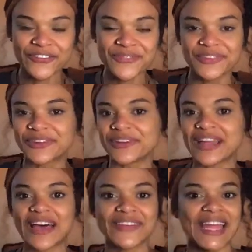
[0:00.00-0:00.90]
couldn't
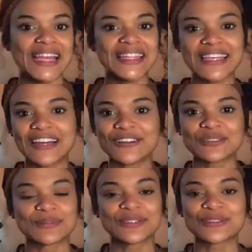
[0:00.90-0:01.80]
have anything else
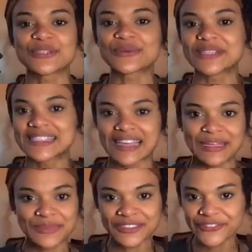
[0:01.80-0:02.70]
but those 3
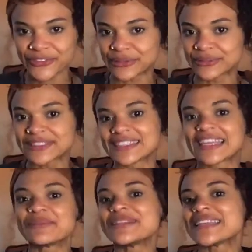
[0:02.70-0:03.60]
types of foods, and they
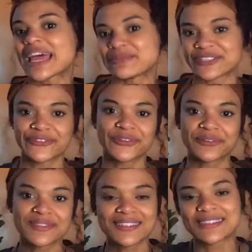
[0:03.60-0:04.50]
can be types of
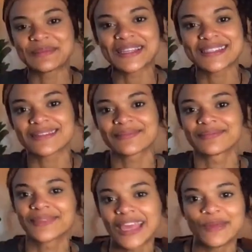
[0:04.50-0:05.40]
foods because it makes the
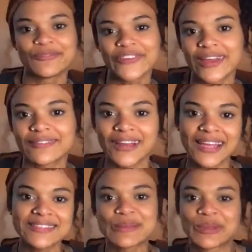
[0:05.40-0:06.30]
game fun,
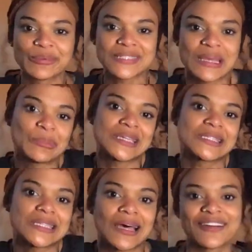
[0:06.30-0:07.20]
right? Some people say
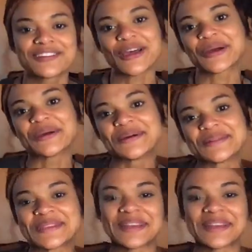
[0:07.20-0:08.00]
pizza or tacos,